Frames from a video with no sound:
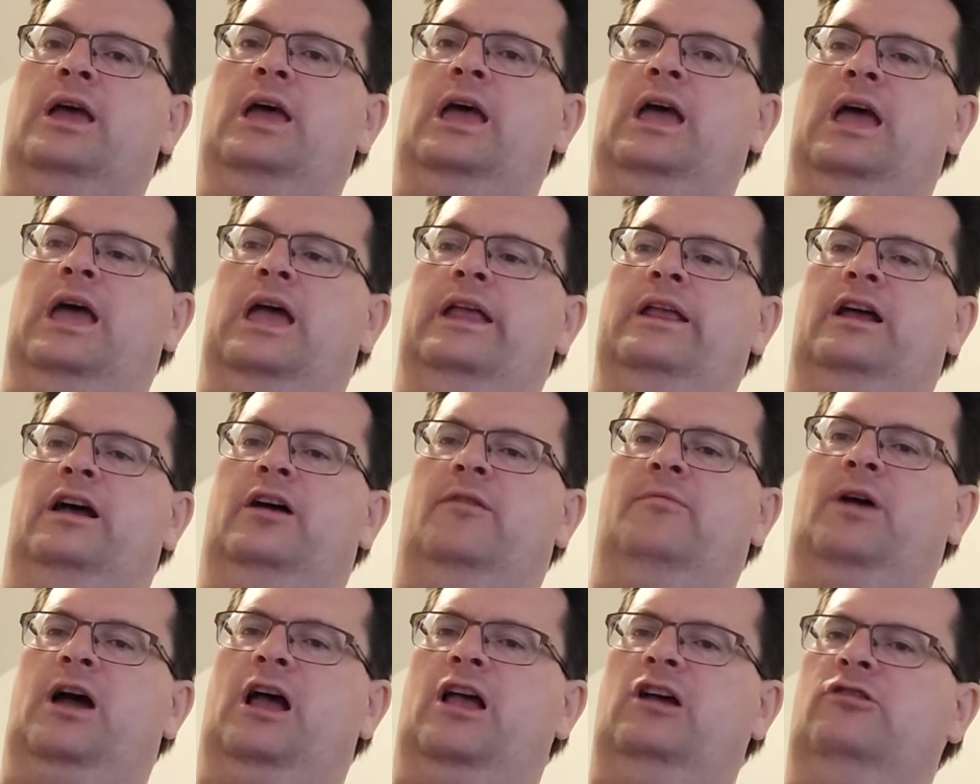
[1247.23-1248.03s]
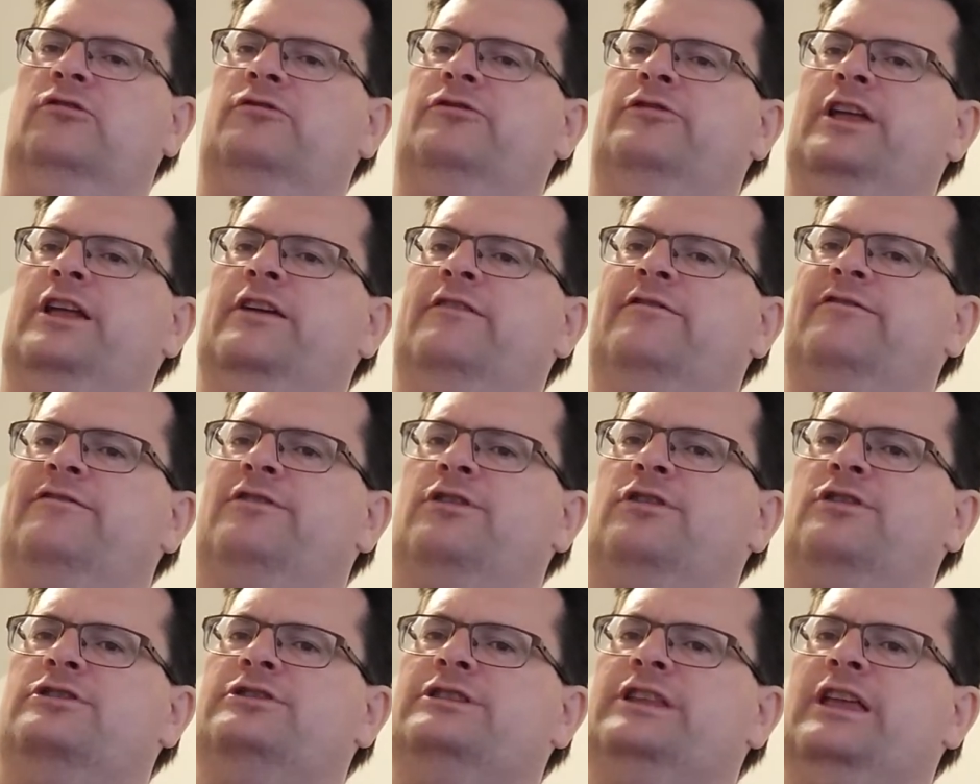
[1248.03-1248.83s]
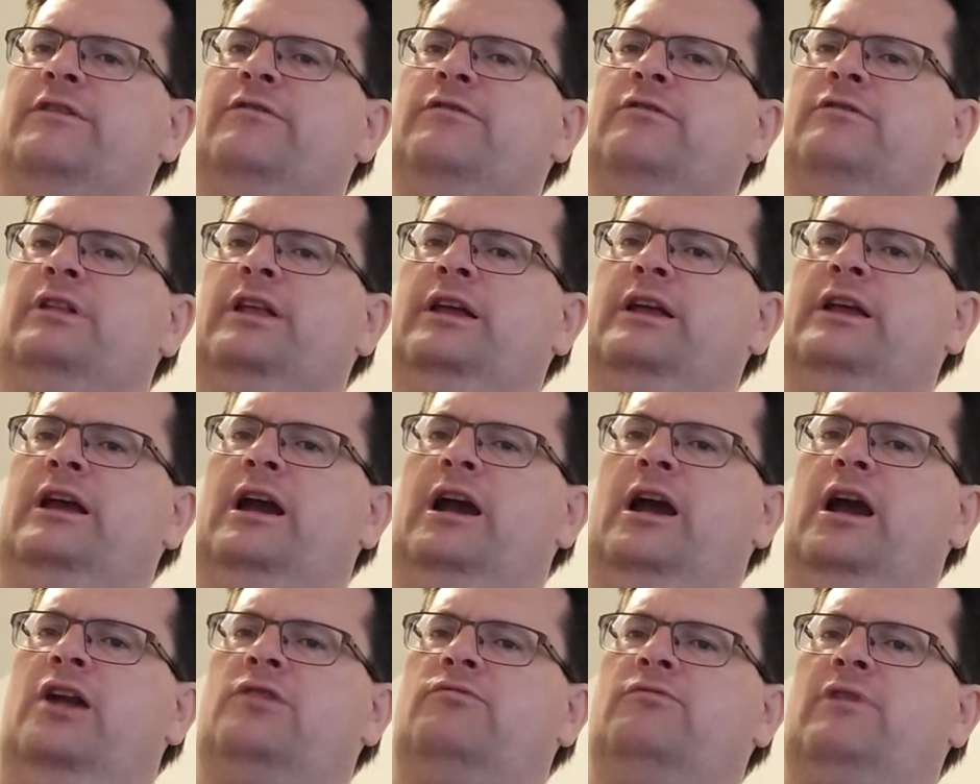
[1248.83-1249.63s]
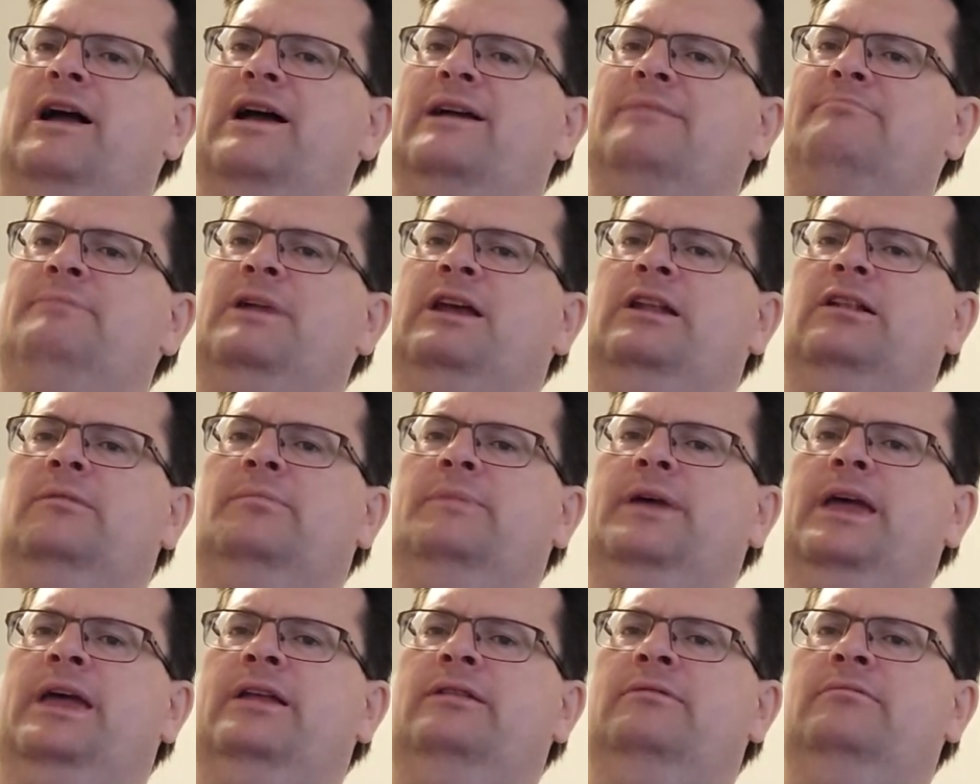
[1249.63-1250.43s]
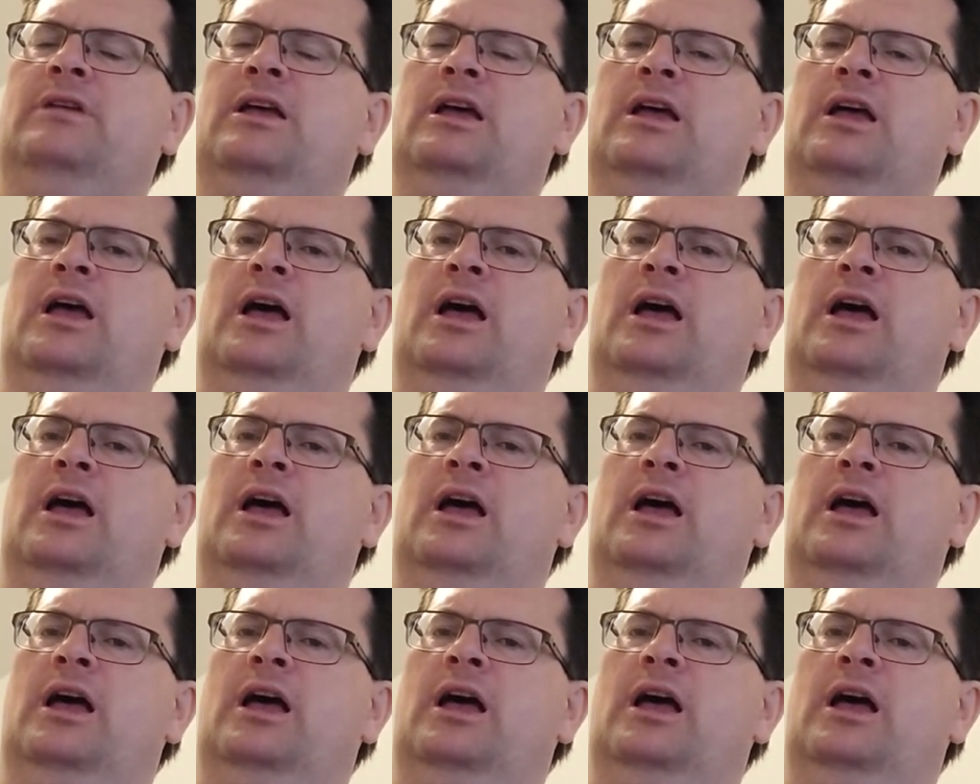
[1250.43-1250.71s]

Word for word: And uh, I don't think first they were like a hard rock metal band.